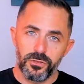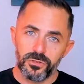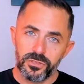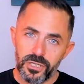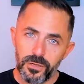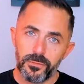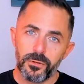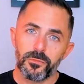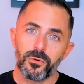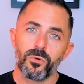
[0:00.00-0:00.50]
So
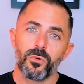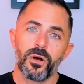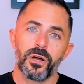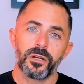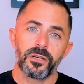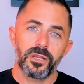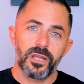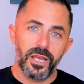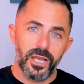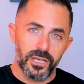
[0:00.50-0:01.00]
step number
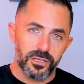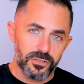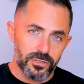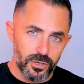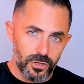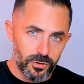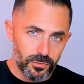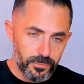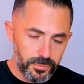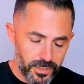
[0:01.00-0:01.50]
one,
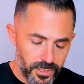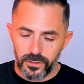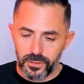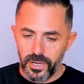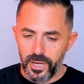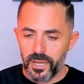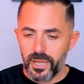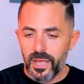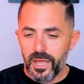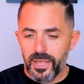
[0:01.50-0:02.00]
SOP.
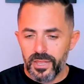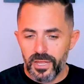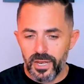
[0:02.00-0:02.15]
Okay.